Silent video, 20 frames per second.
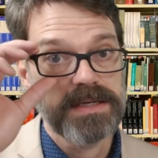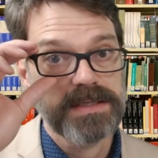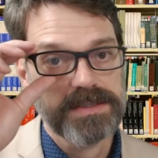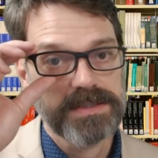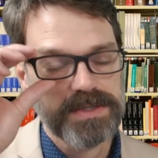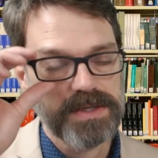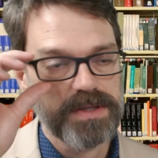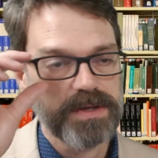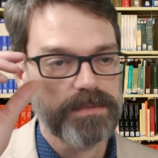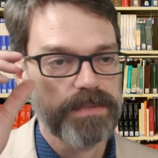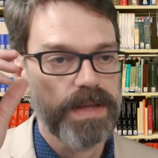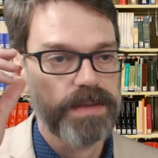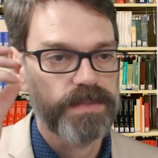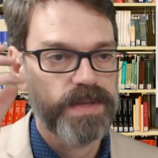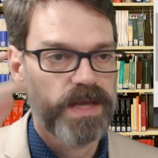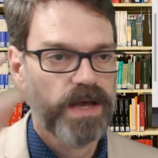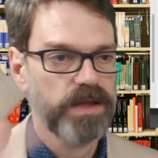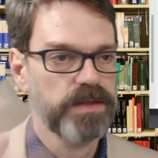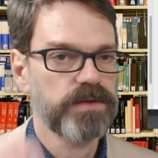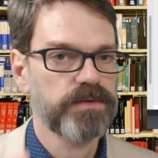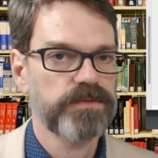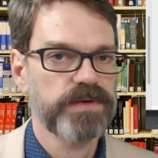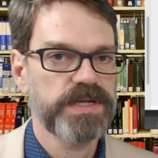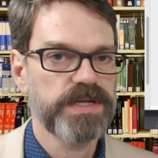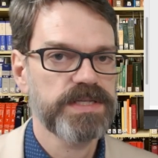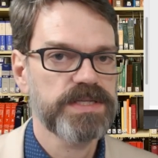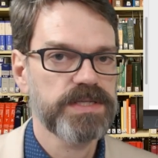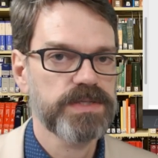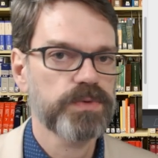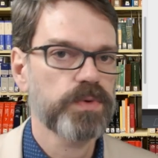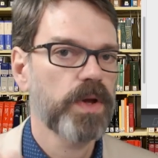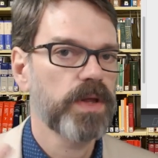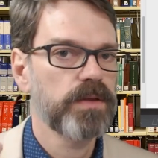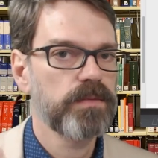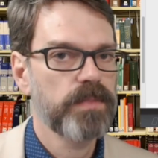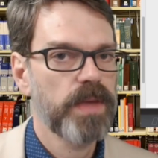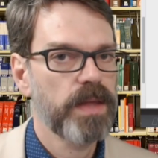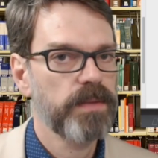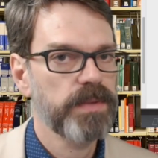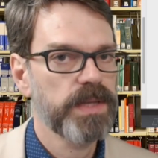So there may be other reasons why you
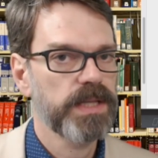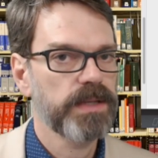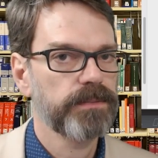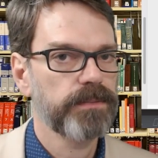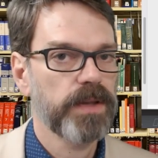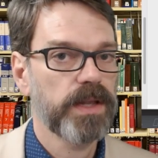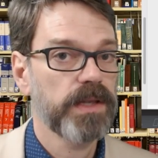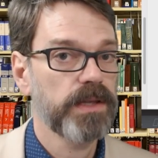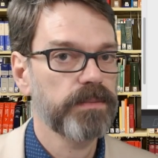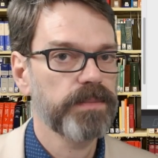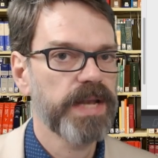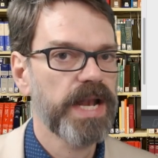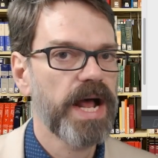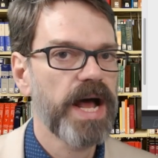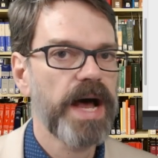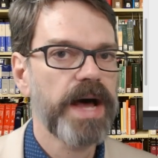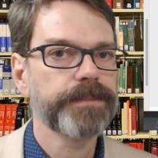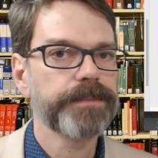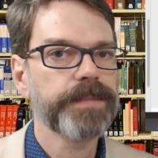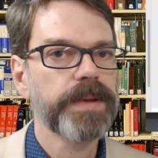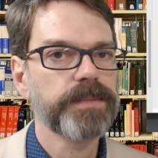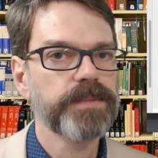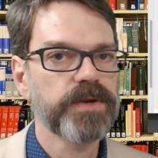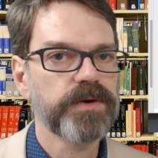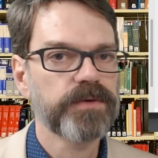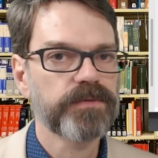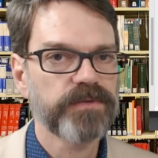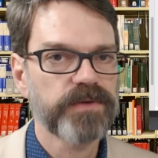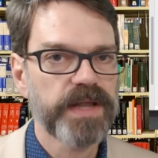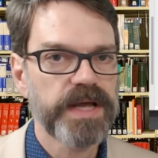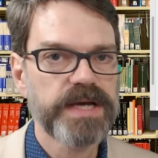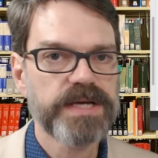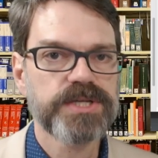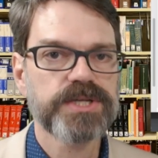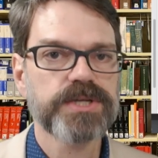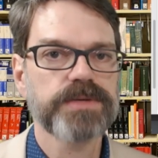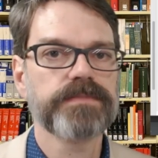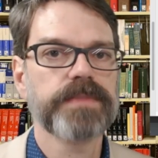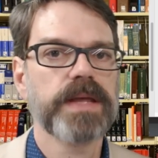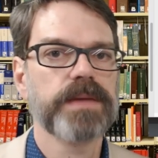may be a, a little bit hot. Maybe you're
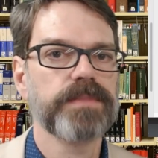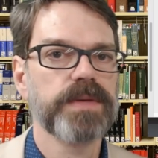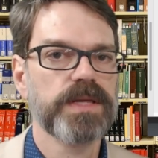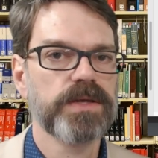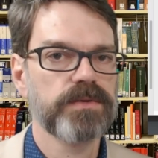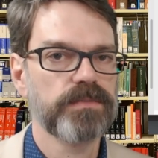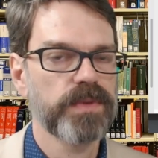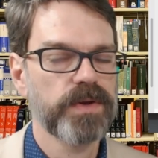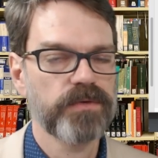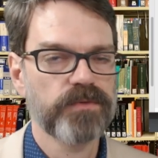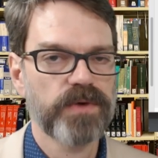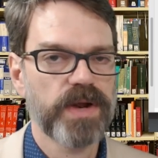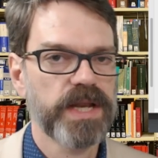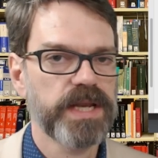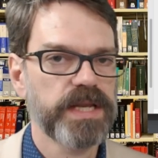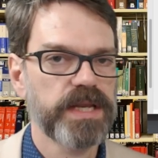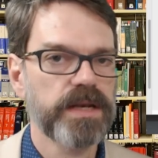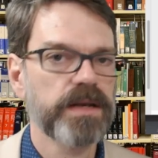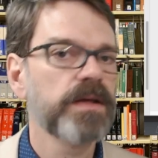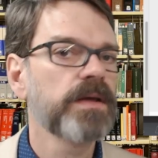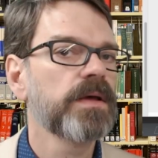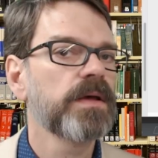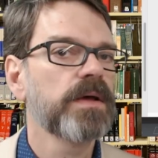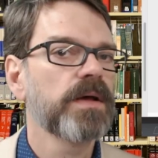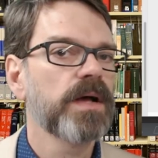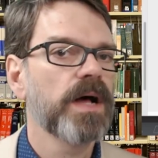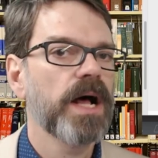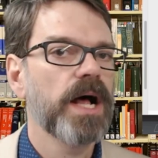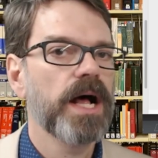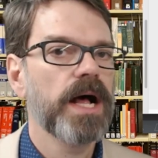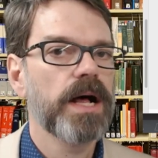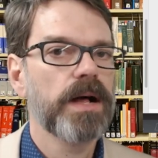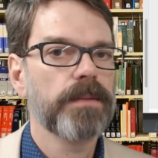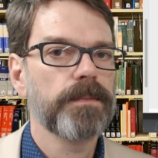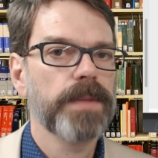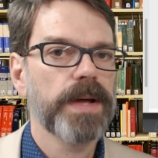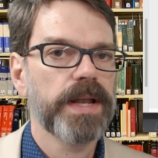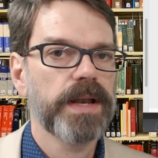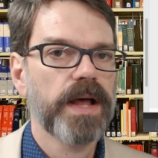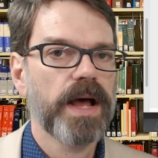flush, maybe you've been running uh,
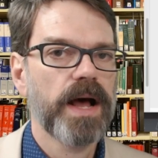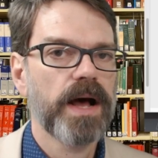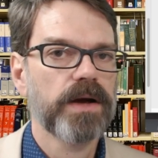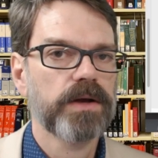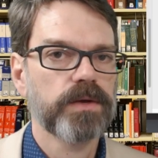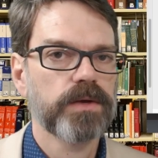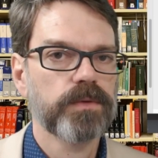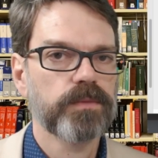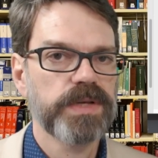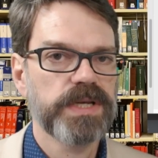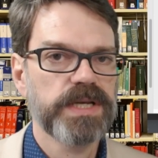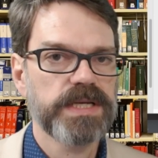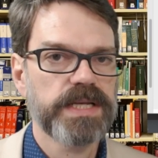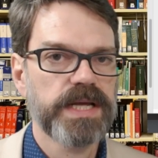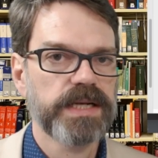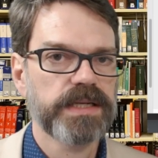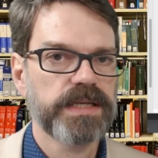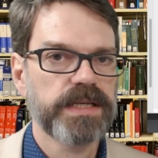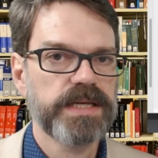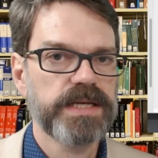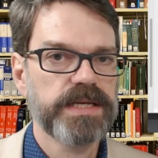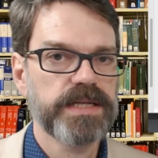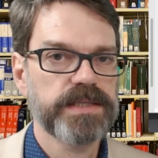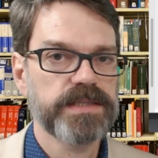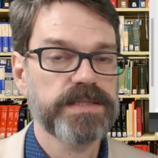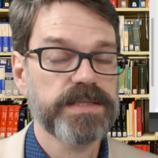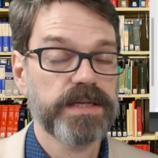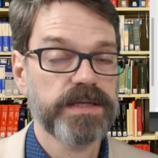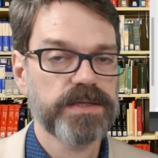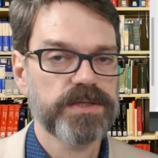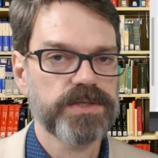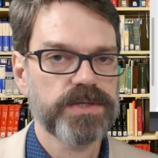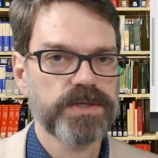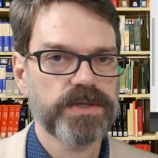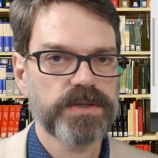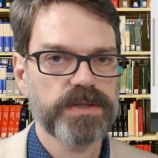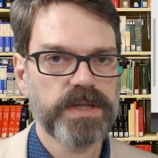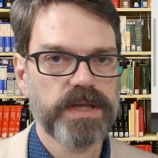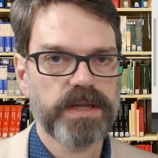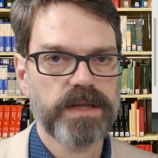but how can we detect a heat
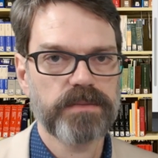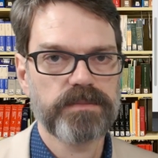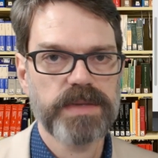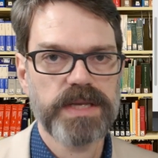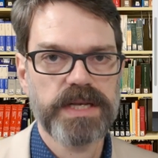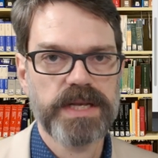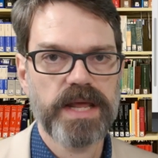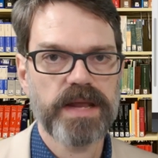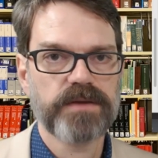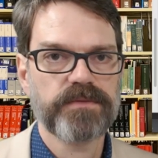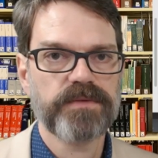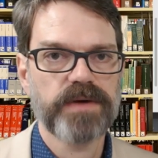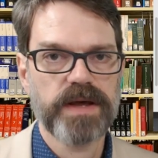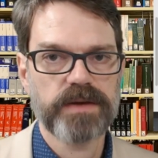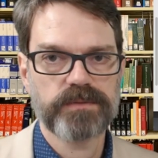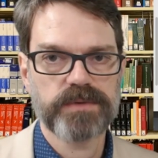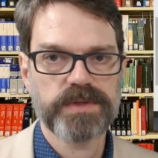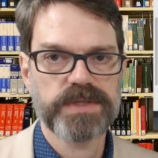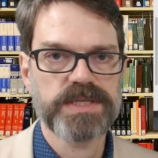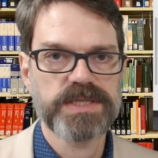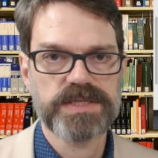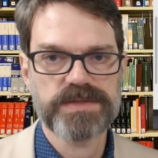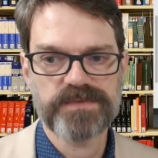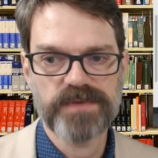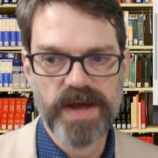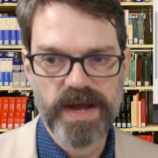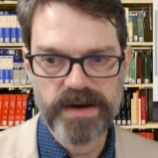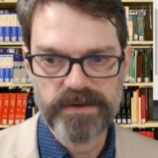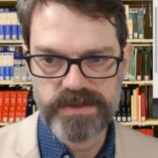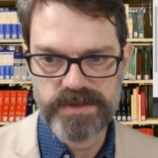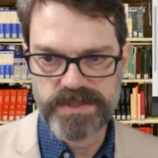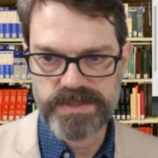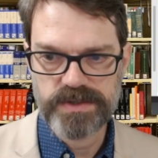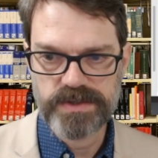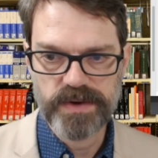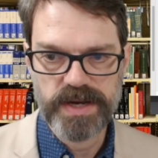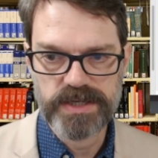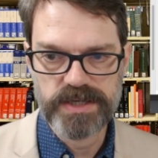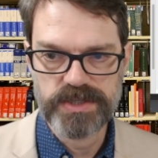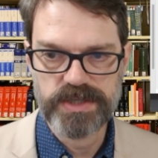signature that can be identified with this virus?
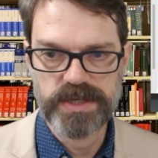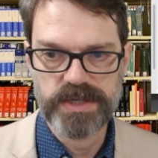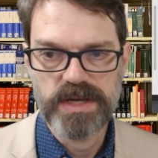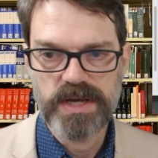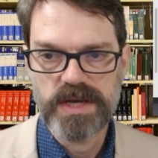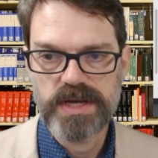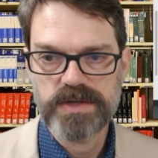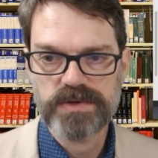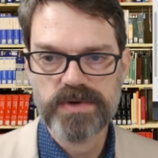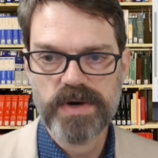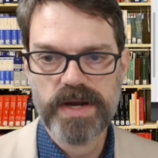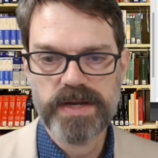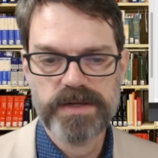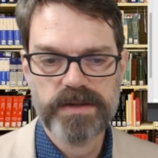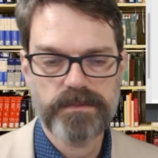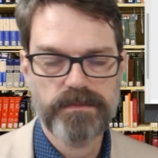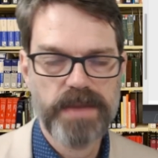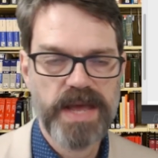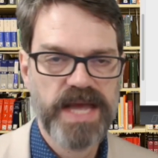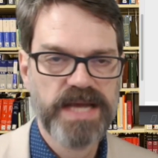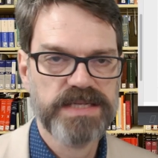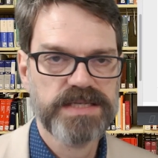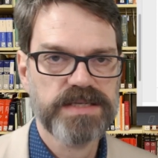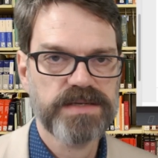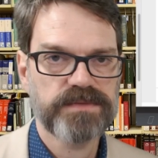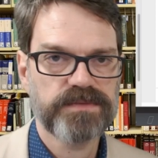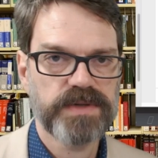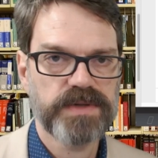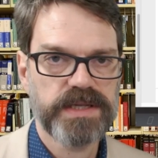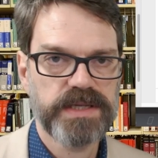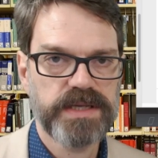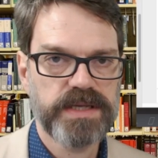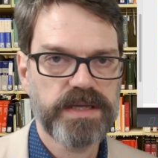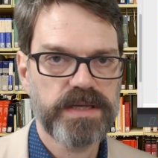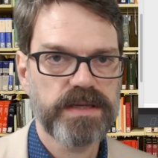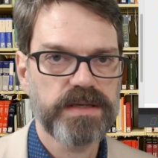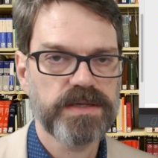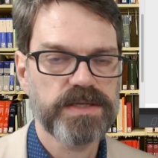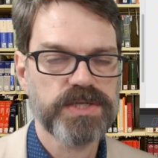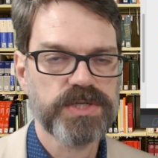So actually trying to
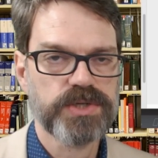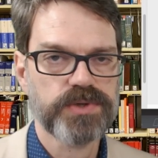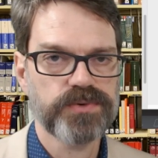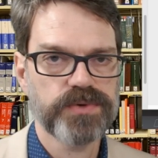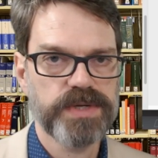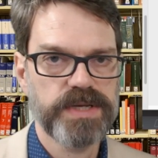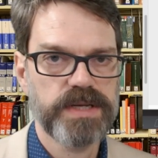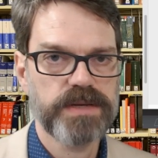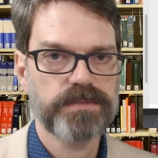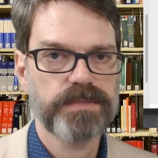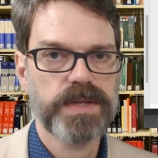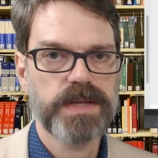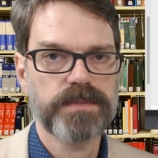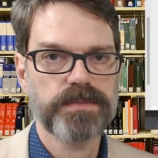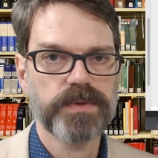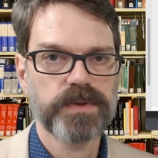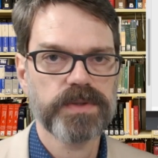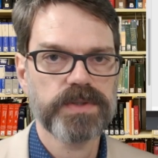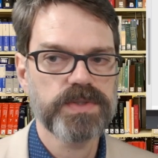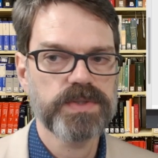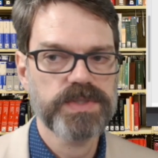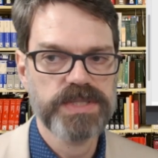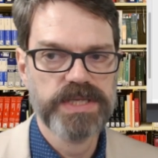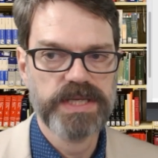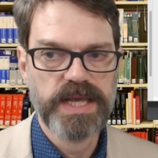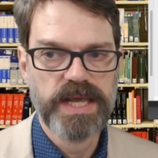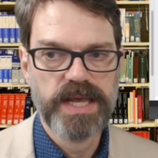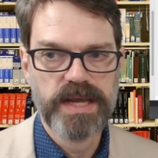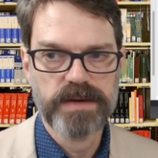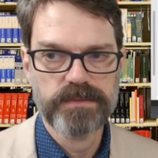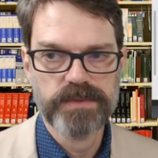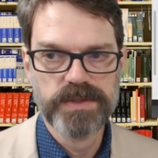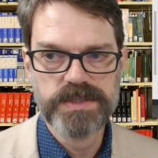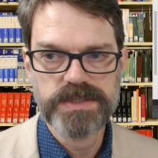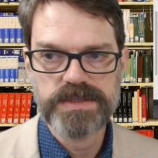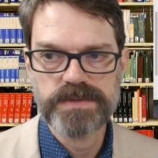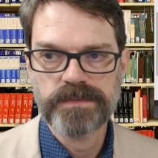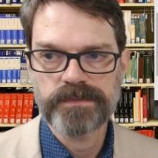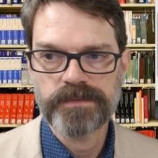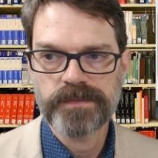massively screen people using
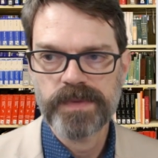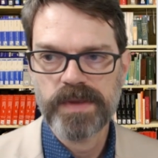cameras.